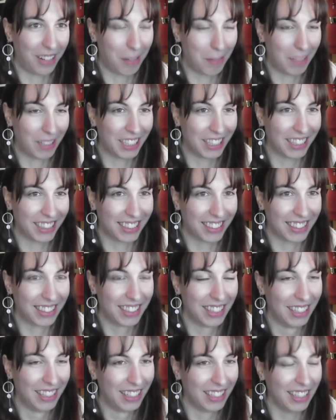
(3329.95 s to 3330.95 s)
because
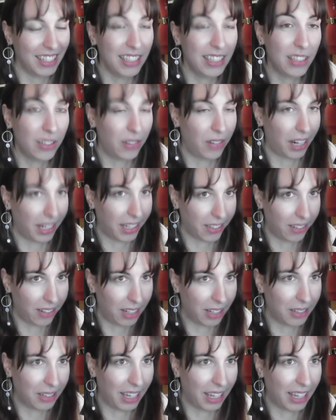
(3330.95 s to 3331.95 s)
it's Dracula,
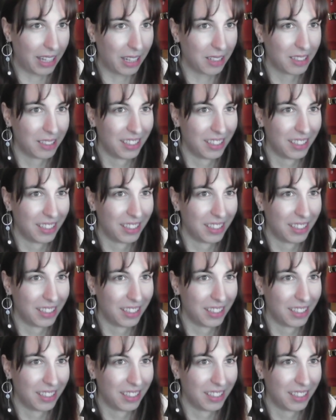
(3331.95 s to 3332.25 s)
okay?